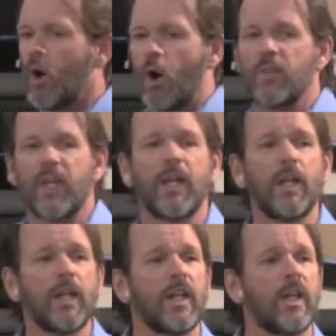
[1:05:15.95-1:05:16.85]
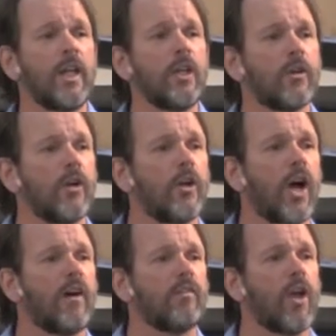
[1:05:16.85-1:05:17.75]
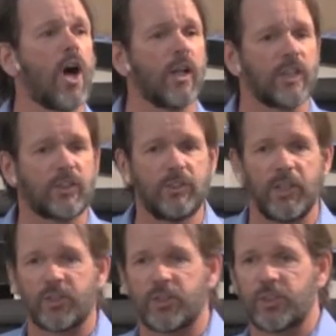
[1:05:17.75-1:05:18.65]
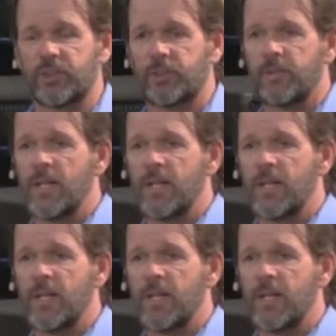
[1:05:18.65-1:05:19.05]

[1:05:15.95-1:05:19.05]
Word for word: or the, hin the hinderer of lawlessness.